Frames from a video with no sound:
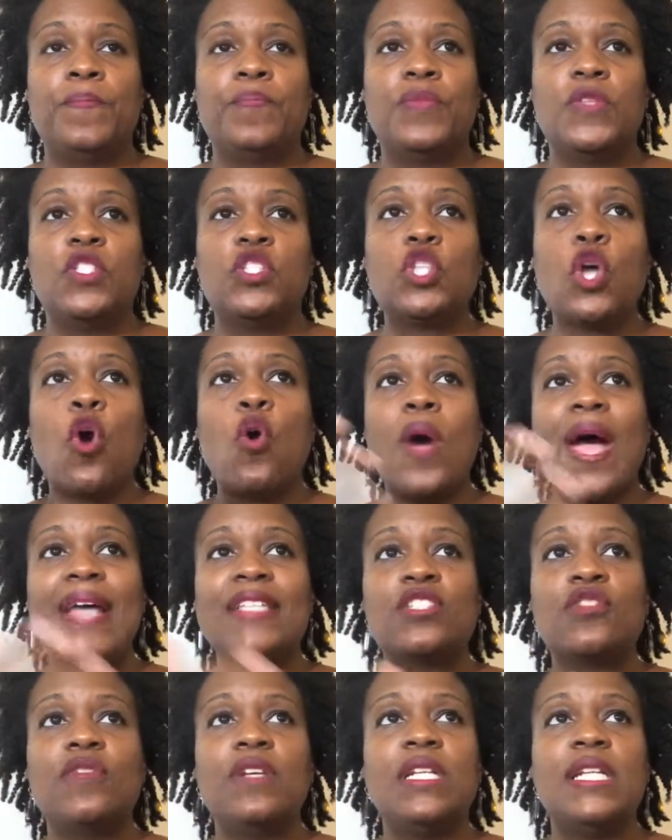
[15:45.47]
So as
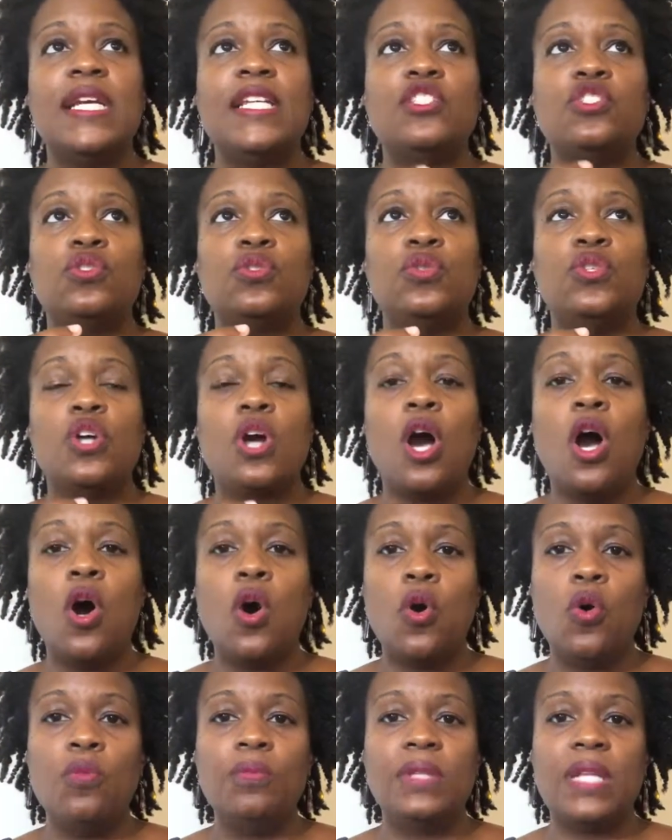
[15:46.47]
it relates to your
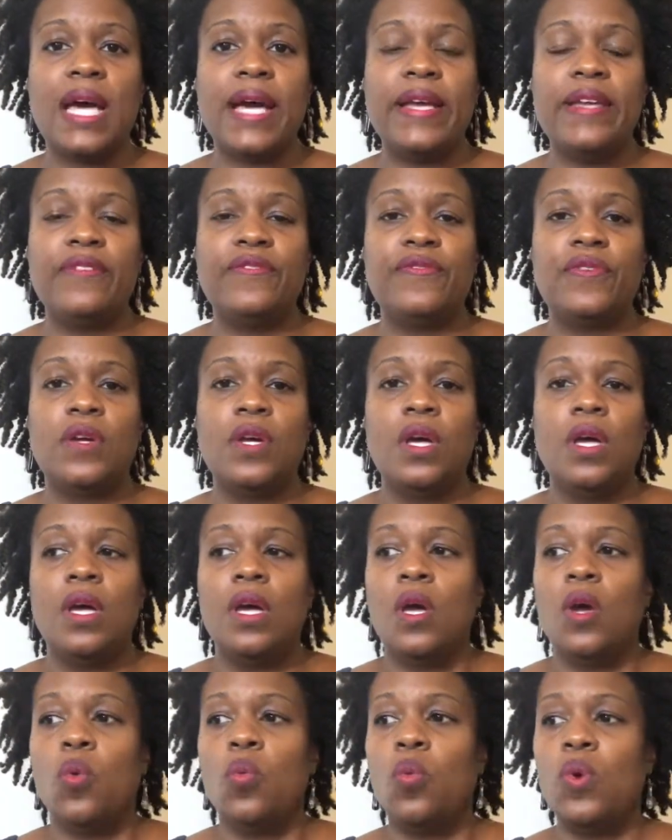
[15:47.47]
home life,
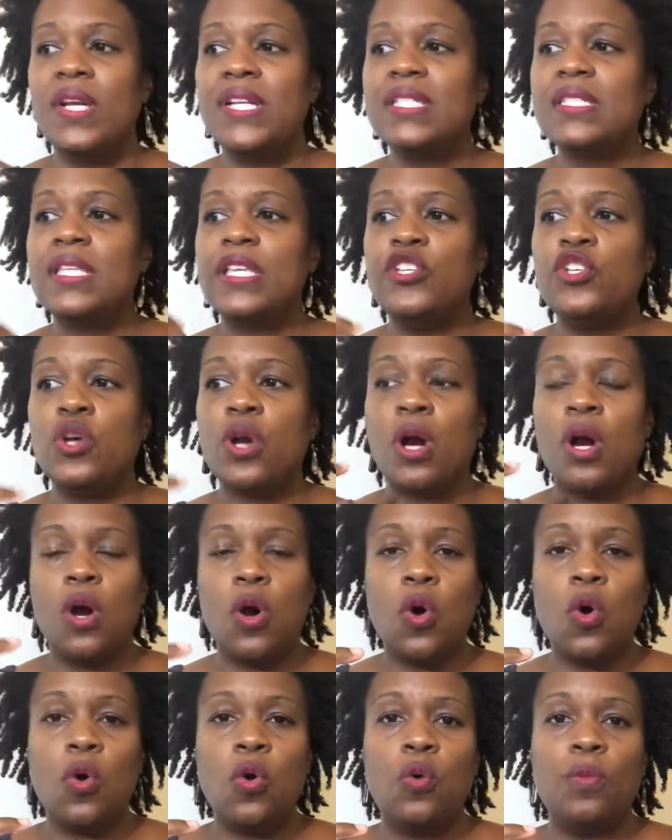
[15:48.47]
what is in your
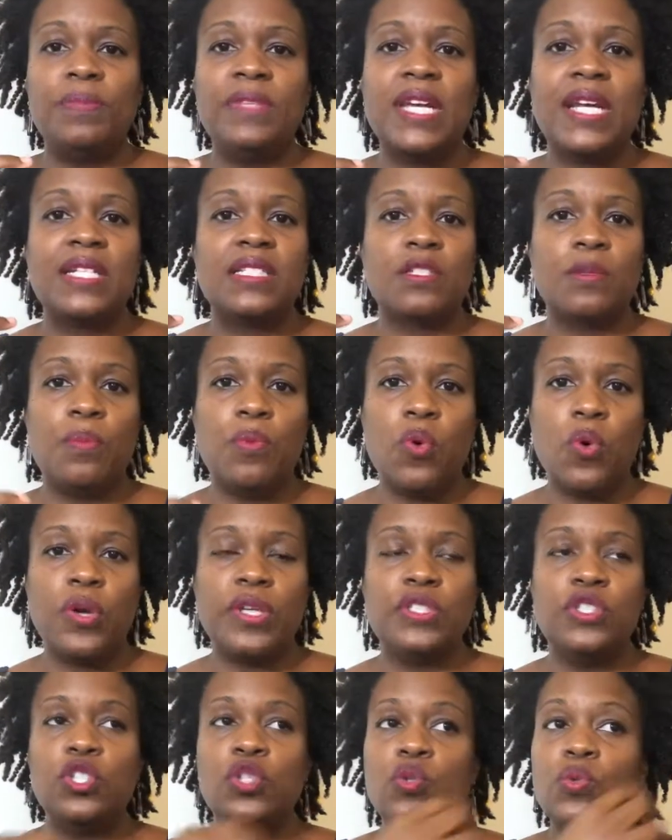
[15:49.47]
home that is
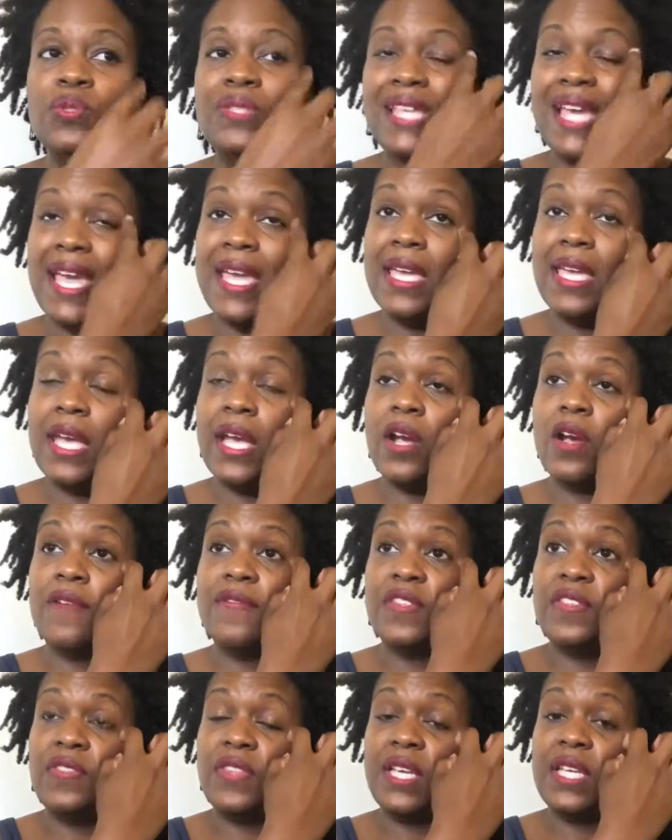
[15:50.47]
important? Do you take care of
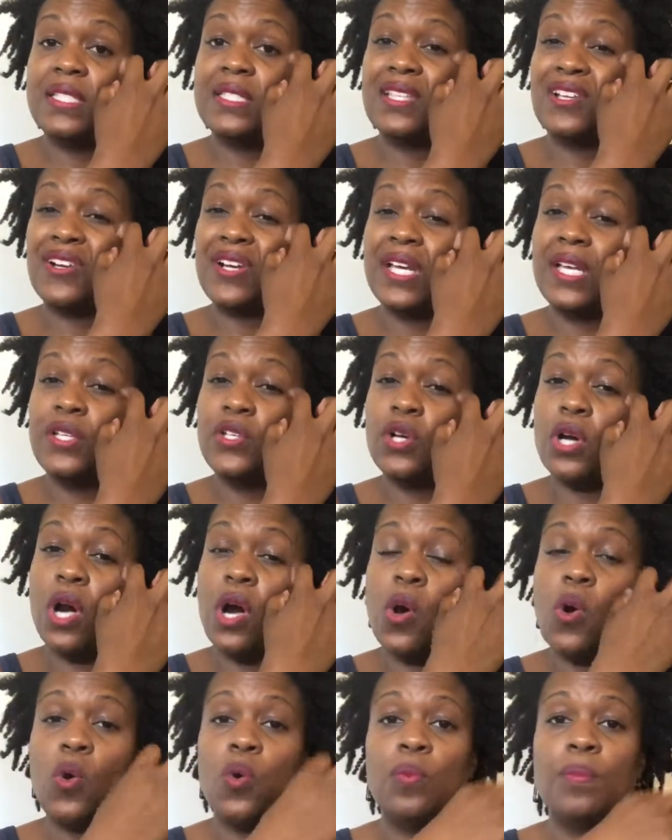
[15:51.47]
the things that are in your
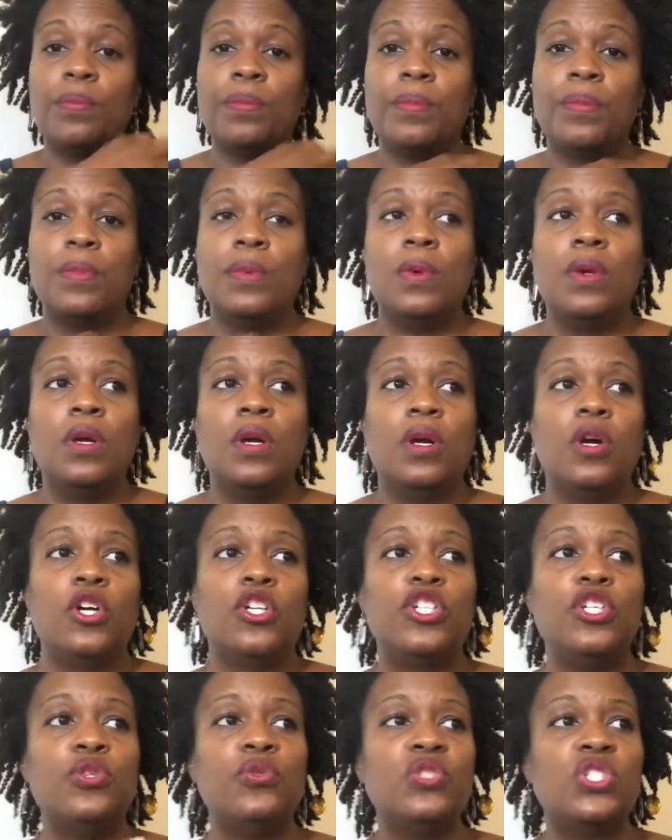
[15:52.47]
home, or
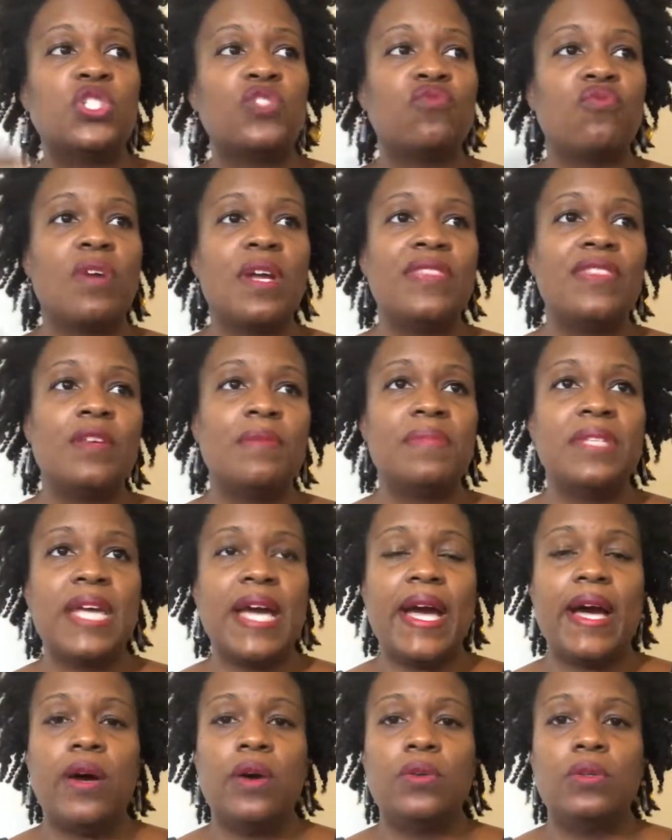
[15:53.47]
do you just run them
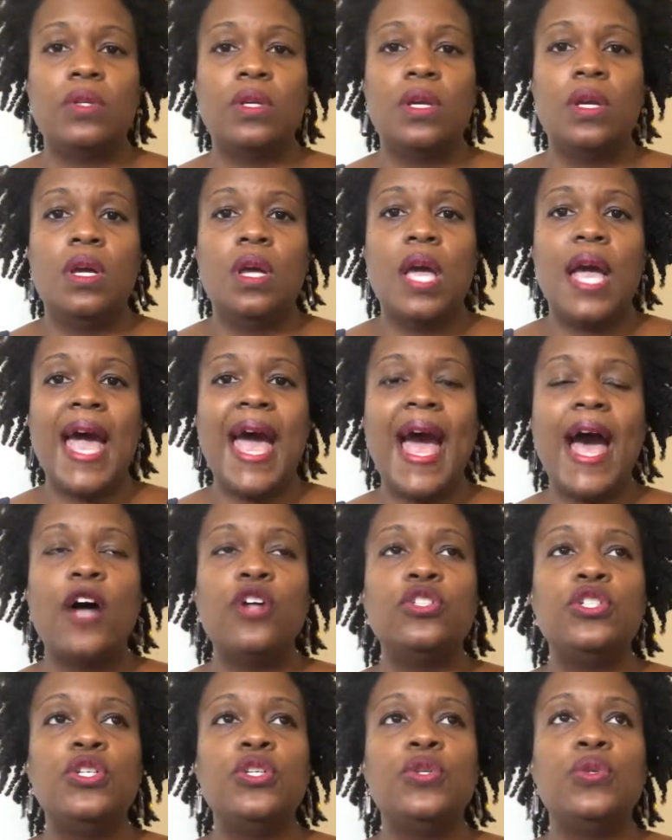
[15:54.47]
down? How
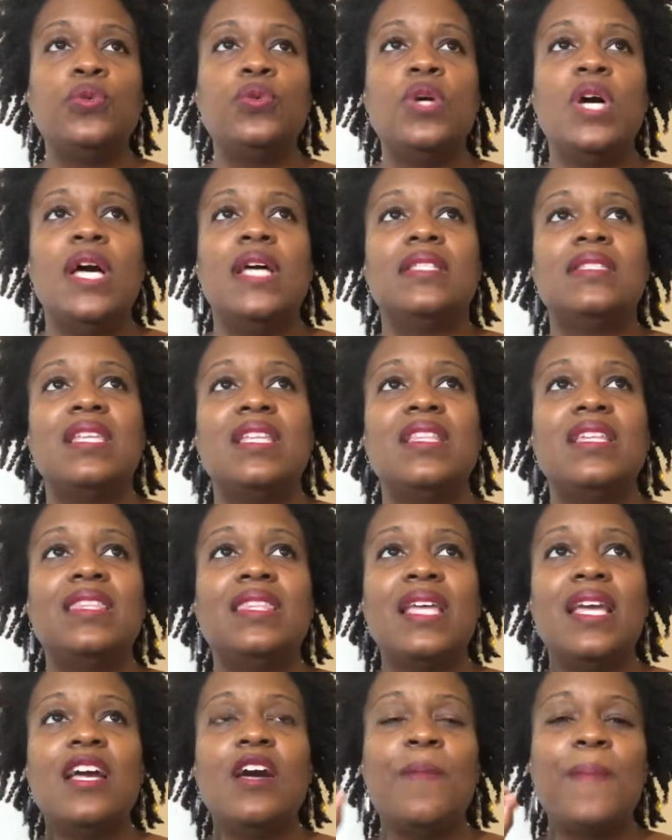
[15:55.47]
do you see, the
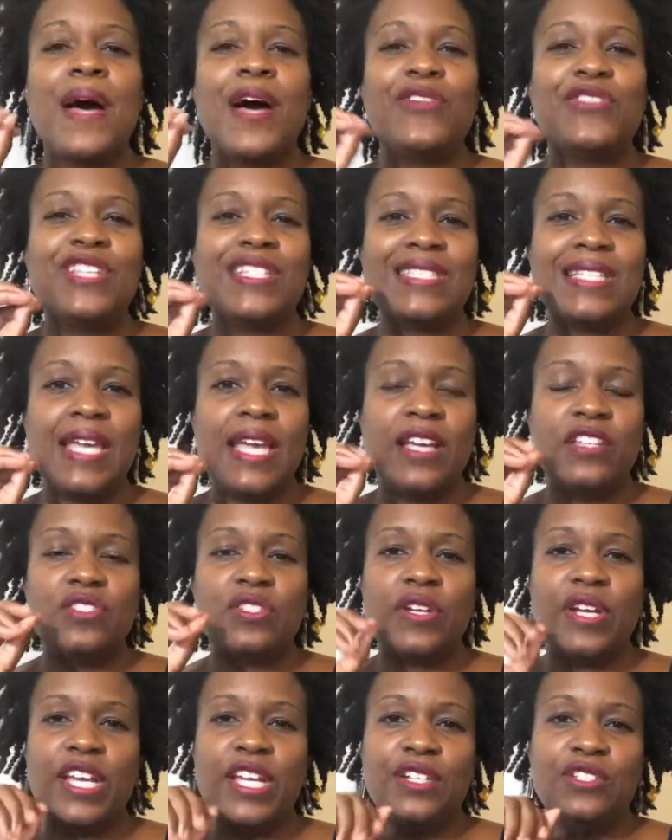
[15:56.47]
thing about this
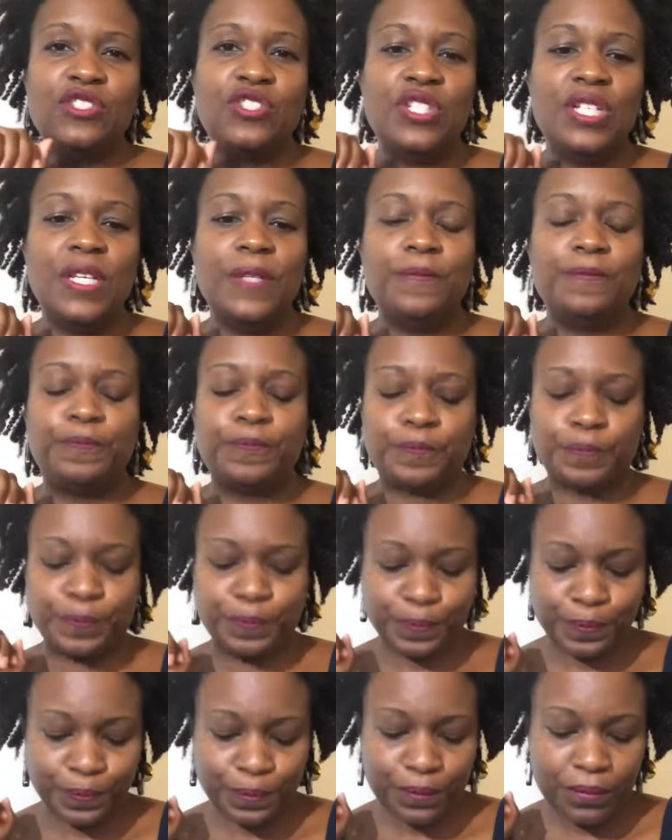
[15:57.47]
Cancer energy,
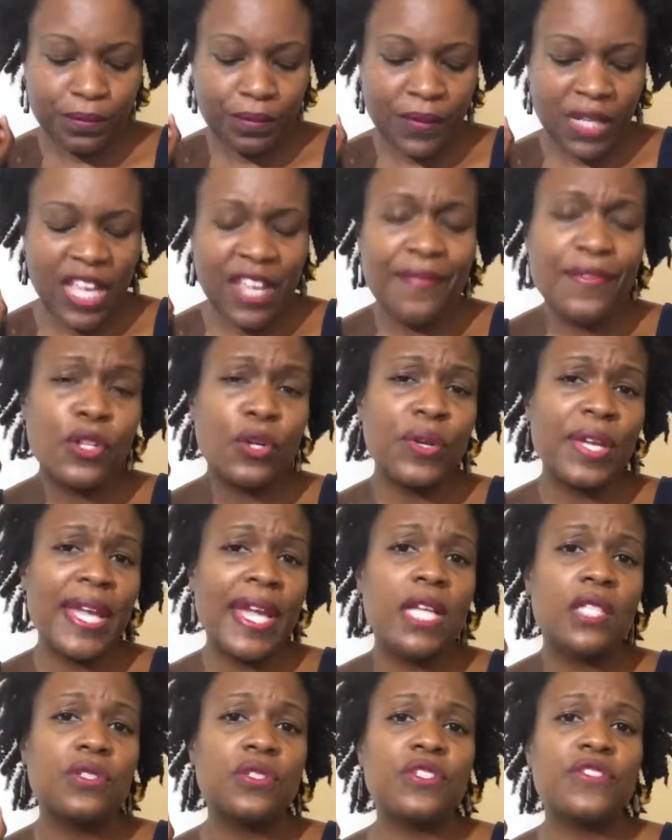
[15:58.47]
even though
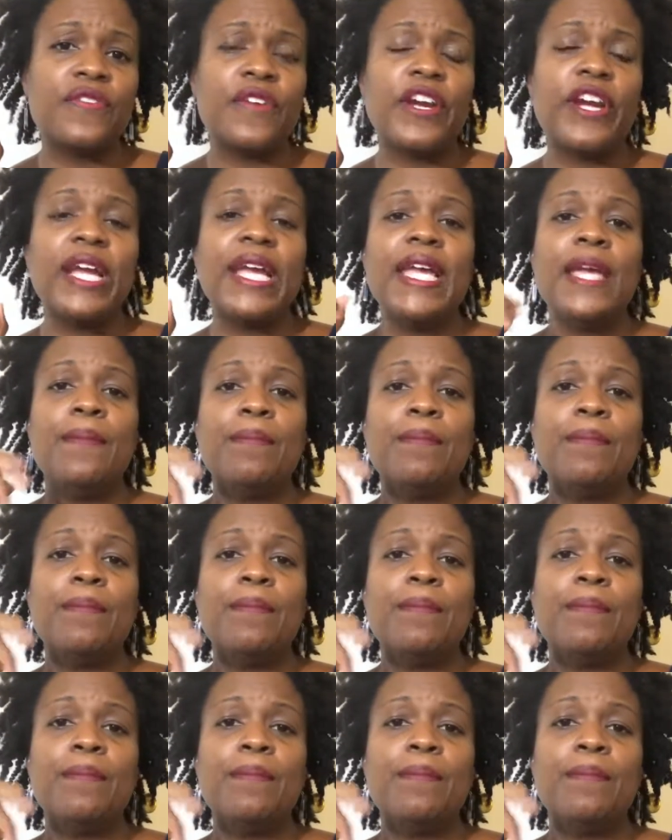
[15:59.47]
Cancer is very